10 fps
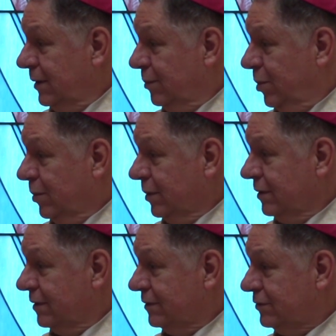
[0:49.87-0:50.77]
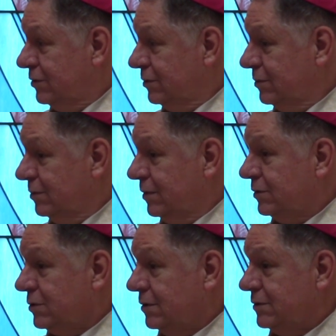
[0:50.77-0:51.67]
important to
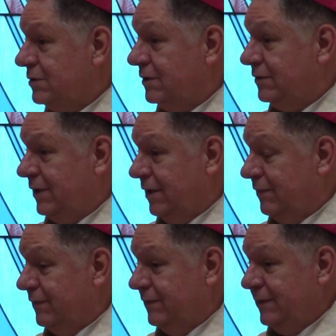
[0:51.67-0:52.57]
the church itself.